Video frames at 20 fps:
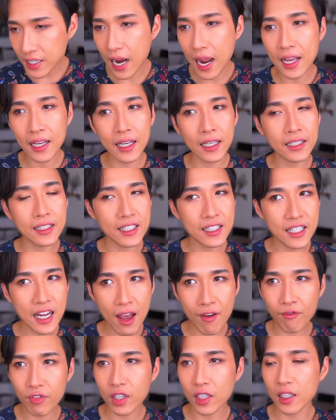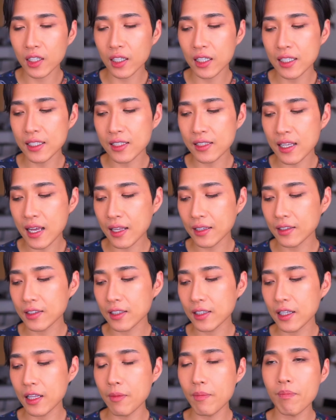I can definitely sense
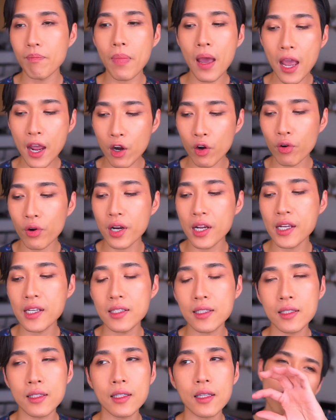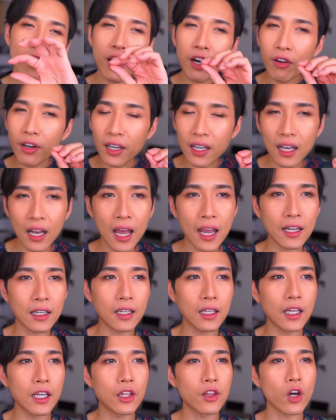the berries. Very
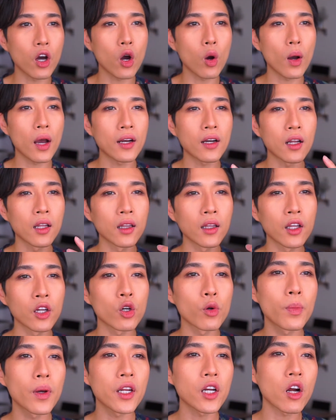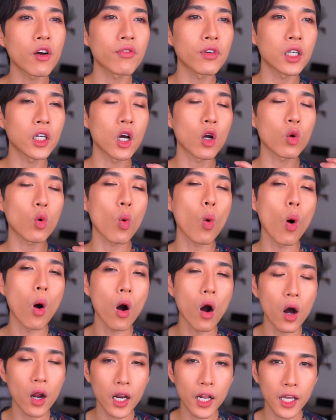lightly though, and a little bit of an
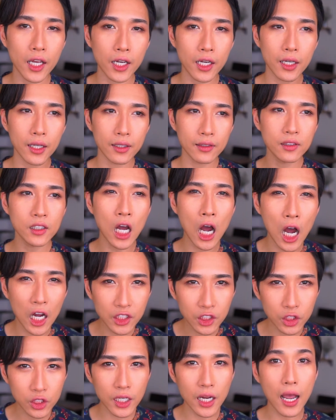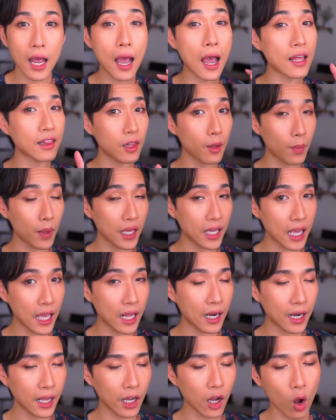aquatic touch at the
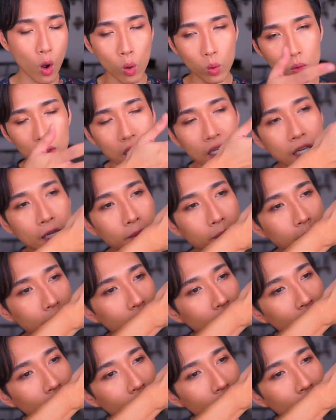beginning only,